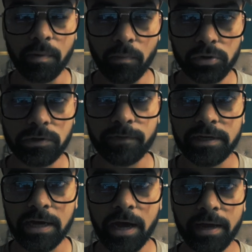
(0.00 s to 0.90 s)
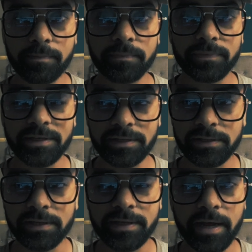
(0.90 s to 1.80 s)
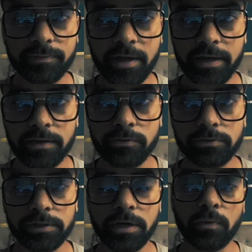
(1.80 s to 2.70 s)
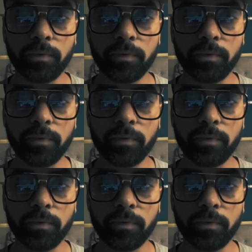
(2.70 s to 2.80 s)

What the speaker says: But most of the time, this is the setup that I use,